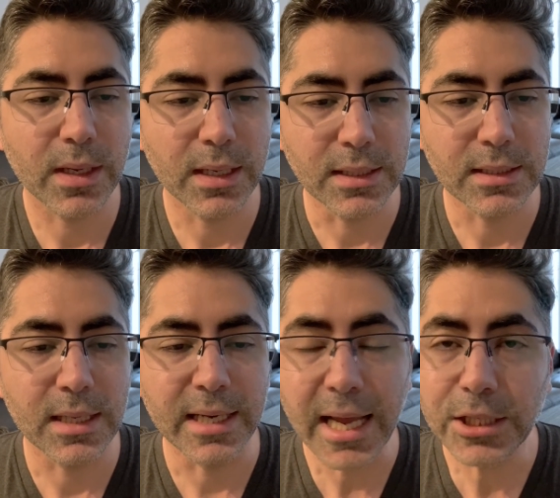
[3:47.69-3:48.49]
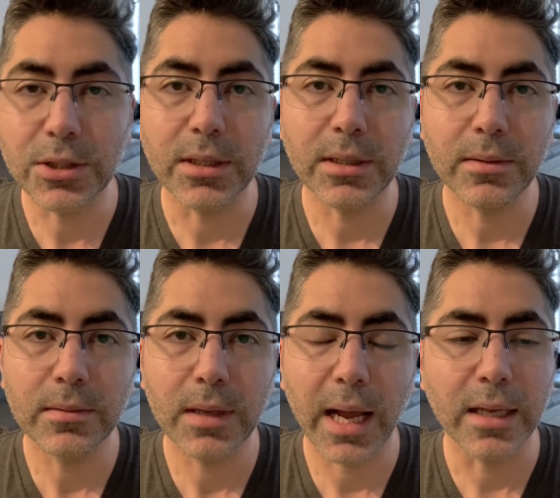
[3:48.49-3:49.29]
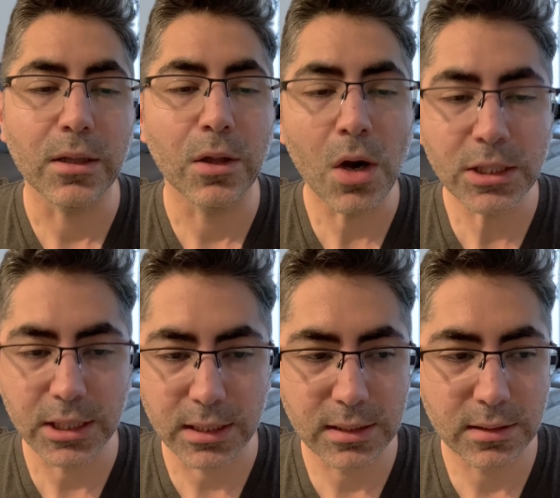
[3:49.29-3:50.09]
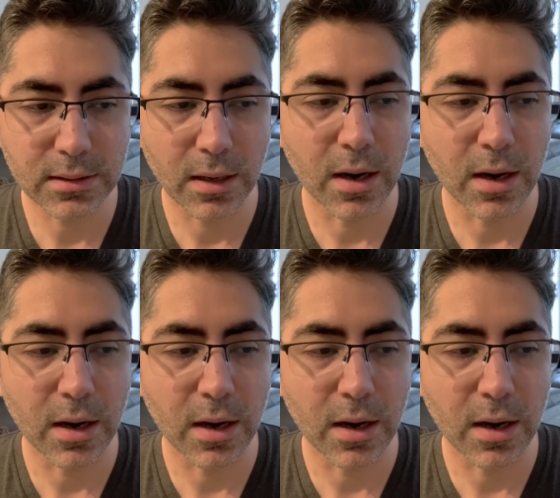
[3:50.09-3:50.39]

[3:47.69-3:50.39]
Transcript: is the nature and logics